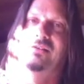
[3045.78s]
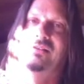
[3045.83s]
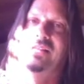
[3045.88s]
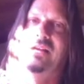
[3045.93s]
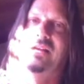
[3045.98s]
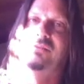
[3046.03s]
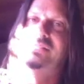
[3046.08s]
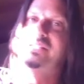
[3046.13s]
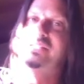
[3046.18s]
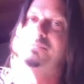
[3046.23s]
And
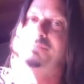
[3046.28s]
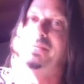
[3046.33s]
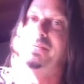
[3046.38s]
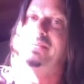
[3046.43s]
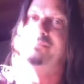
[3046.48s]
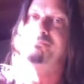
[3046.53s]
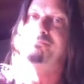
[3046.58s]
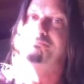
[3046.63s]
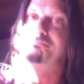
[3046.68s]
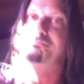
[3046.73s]
that was
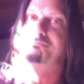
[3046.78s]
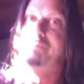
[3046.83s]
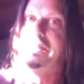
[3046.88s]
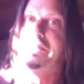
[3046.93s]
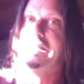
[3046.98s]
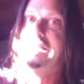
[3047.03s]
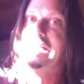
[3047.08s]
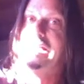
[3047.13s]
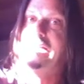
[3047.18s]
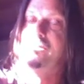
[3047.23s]
the
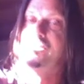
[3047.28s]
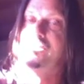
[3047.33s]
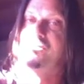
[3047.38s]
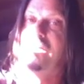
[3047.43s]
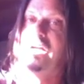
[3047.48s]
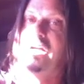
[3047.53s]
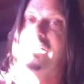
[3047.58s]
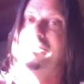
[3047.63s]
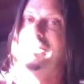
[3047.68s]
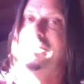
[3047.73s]
big gig, was
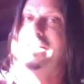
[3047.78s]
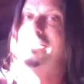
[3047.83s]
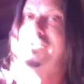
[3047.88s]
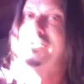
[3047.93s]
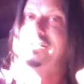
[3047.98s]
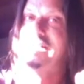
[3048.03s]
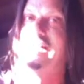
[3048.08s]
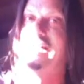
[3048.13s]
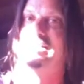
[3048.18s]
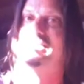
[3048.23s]
Rock of Ages.